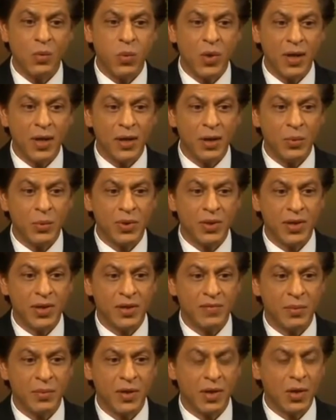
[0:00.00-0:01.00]
working with
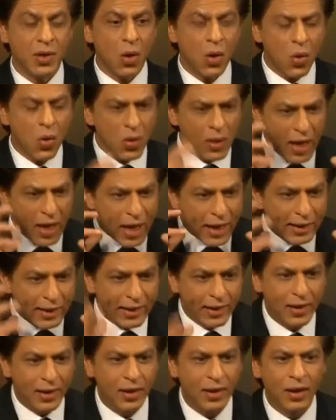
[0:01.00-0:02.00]
these women, and the whole
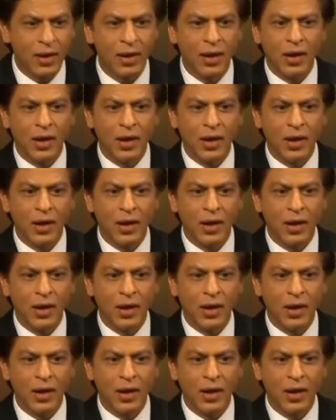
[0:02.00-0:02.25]
idea